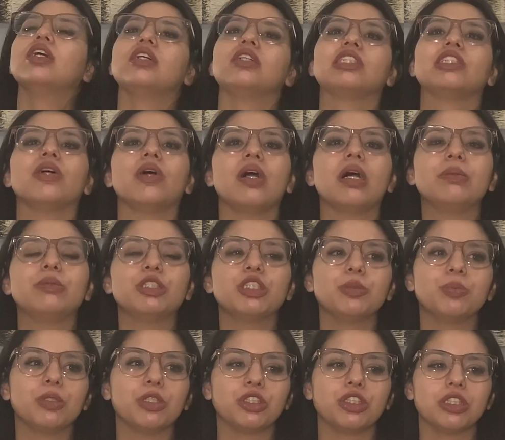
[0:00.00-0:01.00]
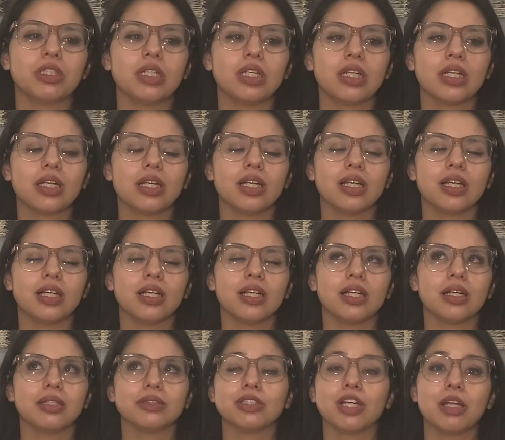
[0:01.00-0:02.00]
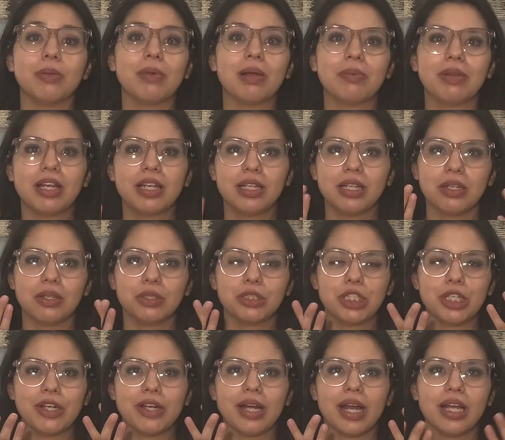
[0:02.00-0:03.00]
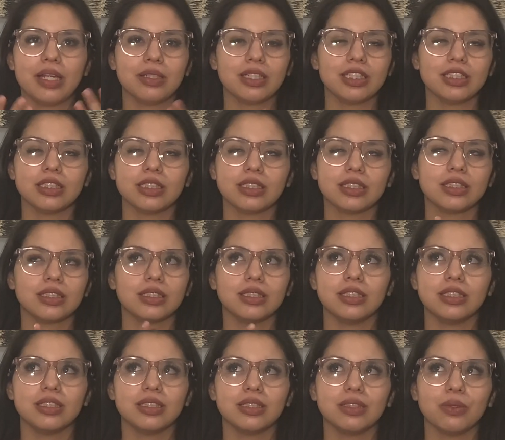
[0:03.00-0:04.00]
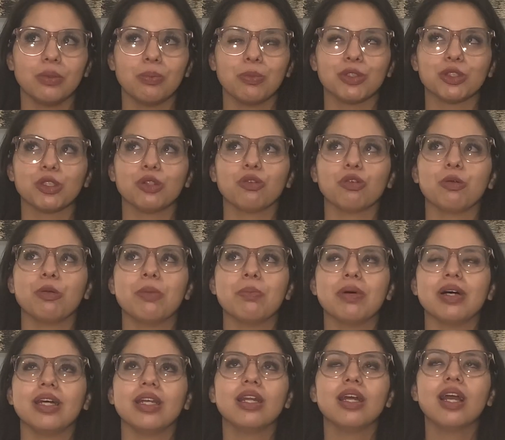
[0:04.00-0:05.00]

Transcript: So I'm just pushing. Sorry, I'm getting a little teary-eyed because this is so emotional for me. But